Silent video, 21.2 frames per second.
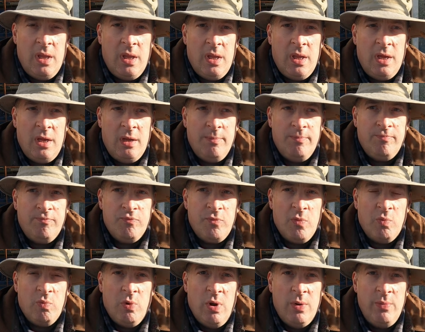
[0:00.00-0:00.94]

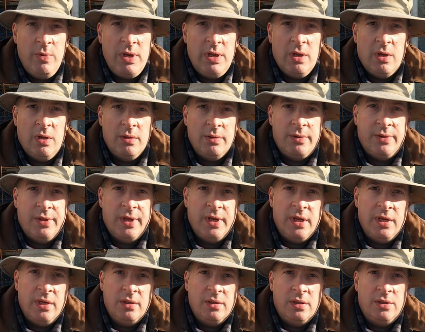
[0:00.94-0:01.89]
When we got
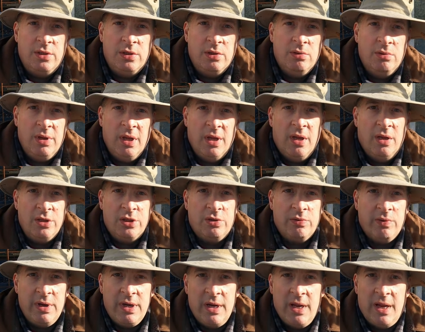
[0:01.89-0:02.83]
the two large
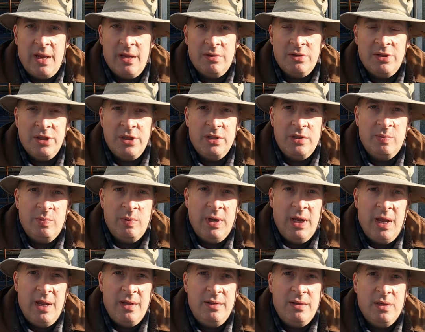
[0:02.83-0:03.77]
greenhouses,
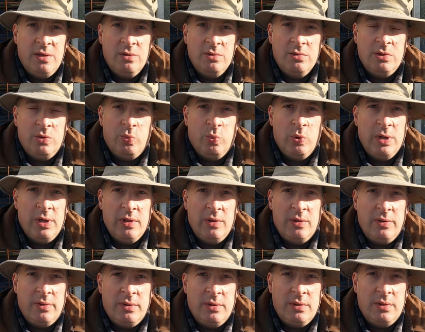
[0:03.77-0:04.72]
we had those
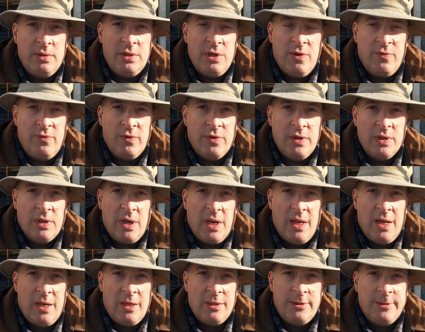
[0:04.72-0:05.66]
with toughened
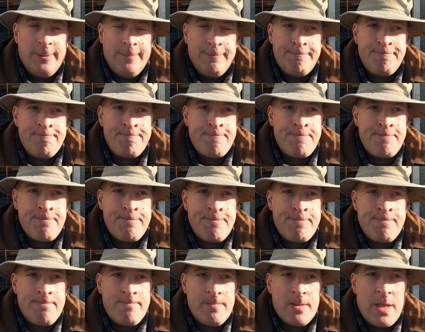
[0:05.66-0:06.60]
glass.
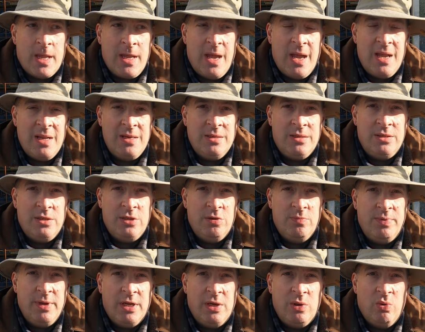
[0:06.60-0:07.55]
And
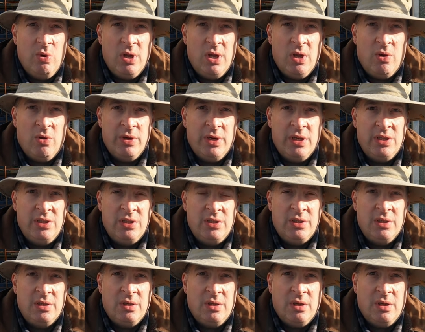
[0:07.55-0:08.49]
to be quite
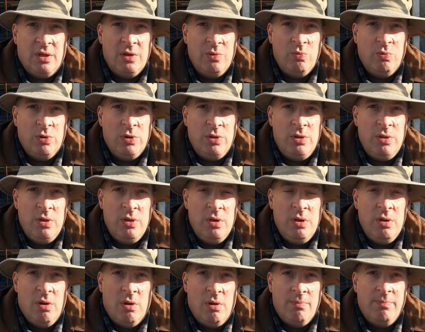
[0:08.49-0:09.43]
honest, I would
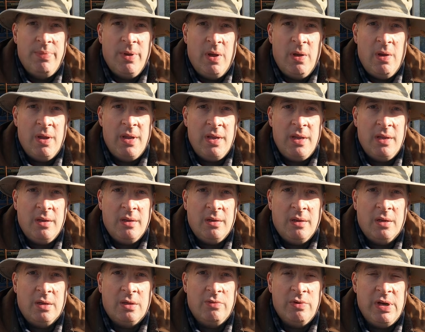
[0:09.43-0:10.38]
not buy
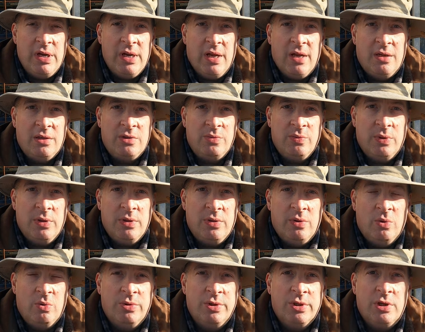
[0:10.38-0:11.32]
a greenhouse with
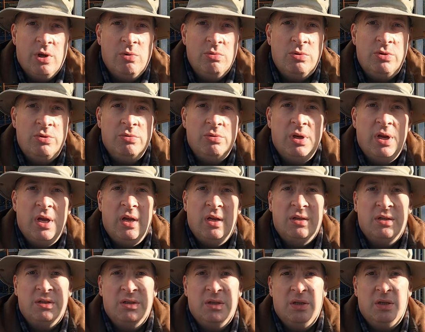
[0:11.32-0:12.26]
horticultural
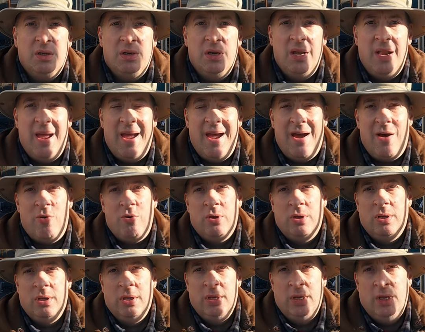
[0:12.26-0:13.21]
glass now.